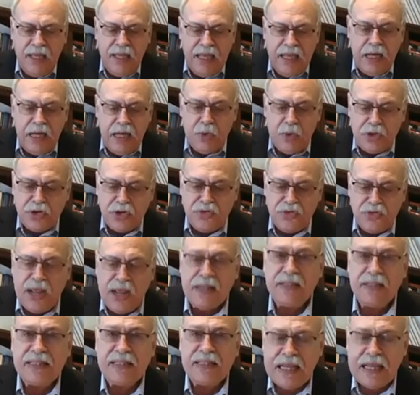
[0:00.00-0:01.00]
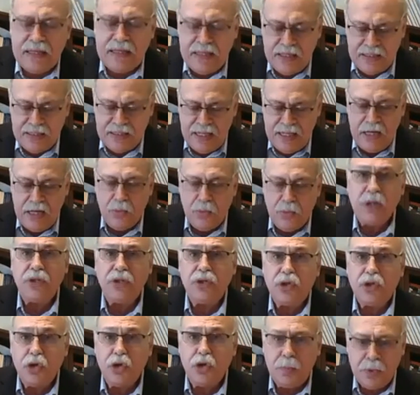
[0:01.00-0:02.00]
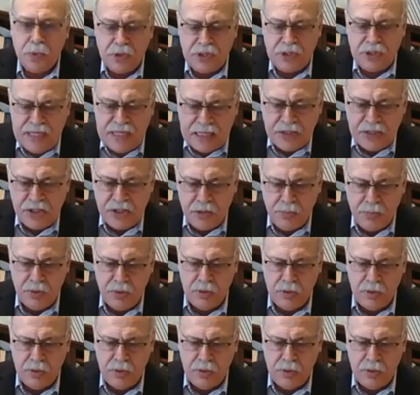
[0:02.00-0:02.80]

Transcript: it was transcendent, it was supersensible.